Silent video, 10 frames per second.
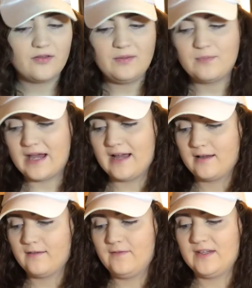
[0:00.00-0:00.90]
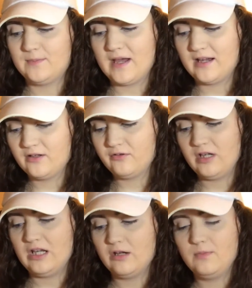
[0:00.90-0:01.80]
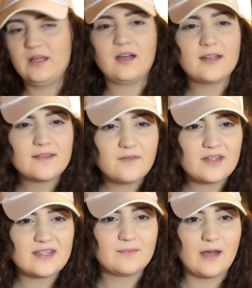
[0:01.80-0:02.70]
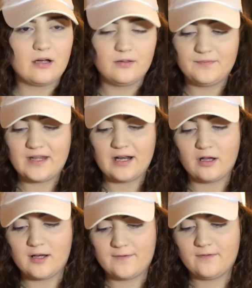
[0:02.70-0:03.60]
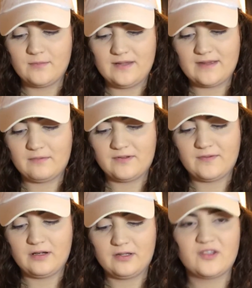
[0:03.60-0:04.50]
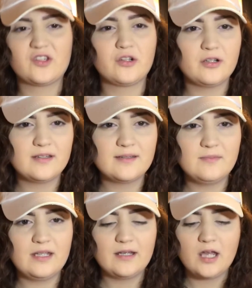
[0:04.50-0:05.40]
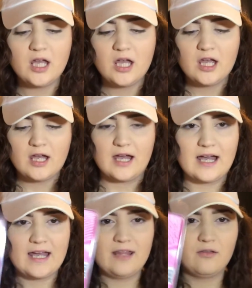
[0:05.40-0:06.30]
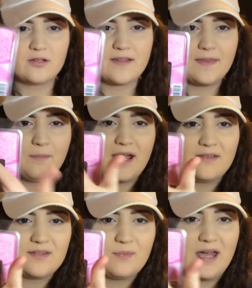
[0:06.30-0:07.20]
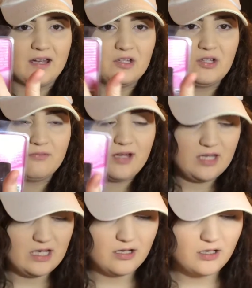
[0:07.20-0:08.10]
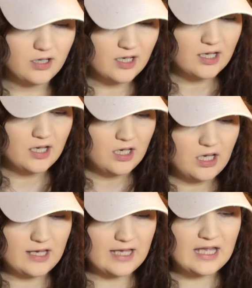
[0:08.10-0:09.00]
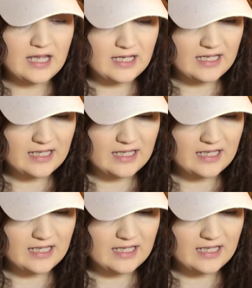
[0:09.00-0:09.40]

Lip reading: on the back of this package right here, because of the smell that I got from it, that was very concerning to me. I looked at the back of this packaging right here, and